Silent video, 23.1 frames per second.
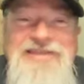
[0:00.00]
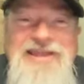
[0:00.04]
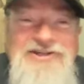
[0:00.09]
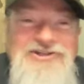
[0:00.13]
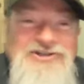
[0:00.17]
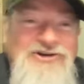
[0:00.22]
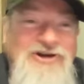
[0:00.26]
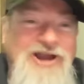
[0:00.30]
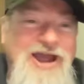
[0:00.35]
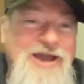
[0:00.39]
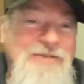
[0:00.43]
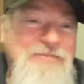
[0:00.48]
that
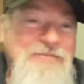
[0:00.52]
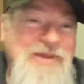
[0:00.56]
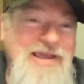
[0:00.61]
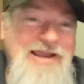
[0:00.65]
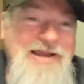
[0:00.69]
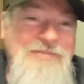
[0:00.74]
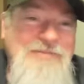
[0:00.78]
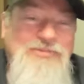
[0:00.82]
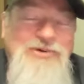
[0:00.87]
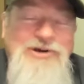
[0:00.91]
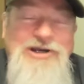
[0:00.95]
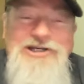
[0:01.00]
you're up
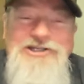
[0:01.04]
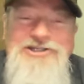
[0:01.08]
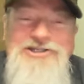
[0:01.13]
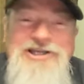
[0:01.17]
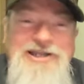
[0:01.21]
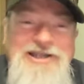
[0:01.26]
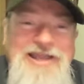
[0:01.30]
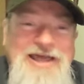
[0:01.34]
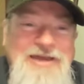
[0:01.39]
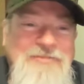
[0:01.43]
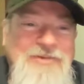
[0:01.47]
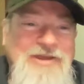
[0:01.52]
in British
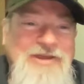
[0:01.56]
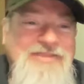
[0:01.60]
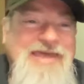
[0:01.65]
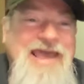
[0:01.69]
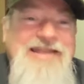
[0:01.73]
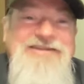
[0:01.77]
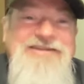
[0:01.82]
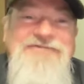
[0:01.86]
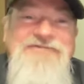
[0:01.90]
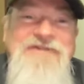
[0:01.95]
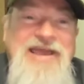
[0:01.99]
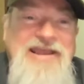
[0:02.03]
Columbia.
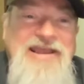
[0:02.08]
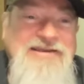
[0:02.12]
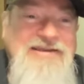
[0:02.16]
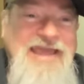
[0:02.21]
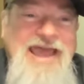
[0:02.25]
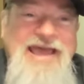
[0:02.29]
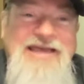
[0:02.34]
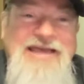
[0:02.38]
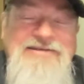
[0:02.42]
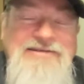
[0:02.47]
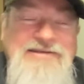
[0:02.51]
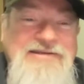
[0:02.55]
That's
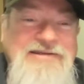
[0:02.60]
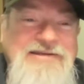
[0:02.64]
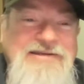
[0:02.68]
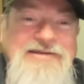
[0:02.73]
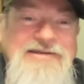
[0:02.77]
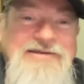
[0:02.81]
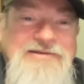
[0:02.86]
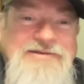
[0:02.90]
fantastic.